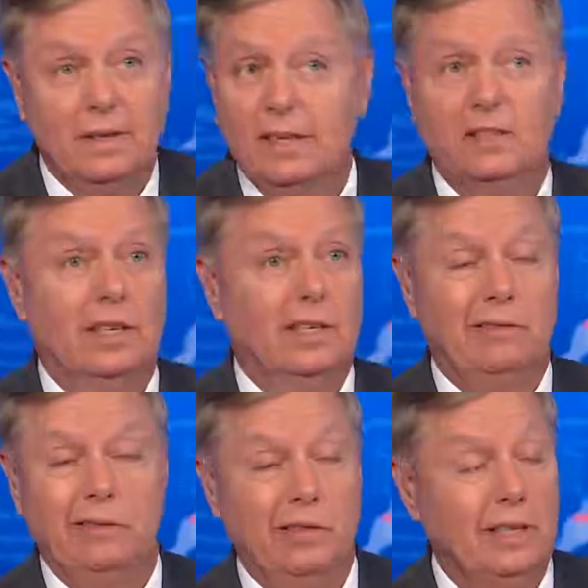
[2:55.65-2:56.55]
He
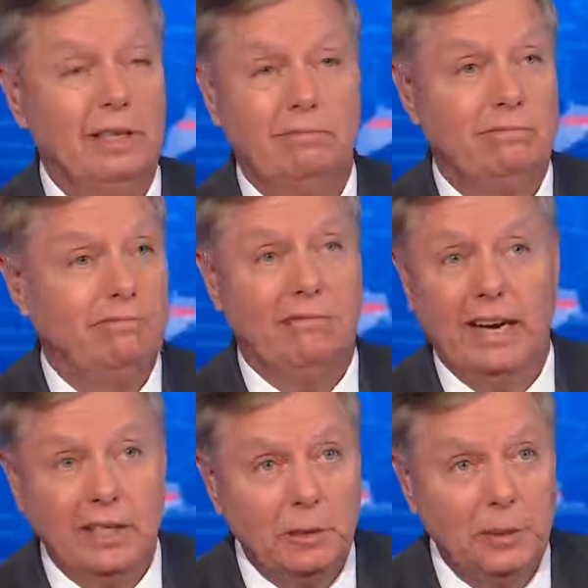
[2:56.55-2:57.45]
sounded really
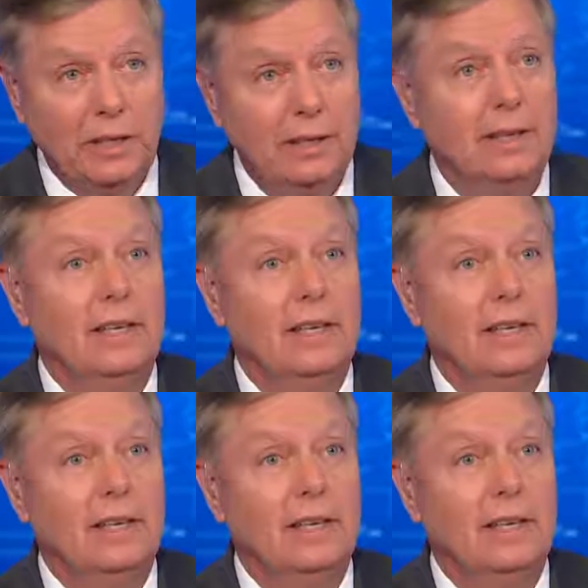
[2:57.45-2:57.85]
fine to me.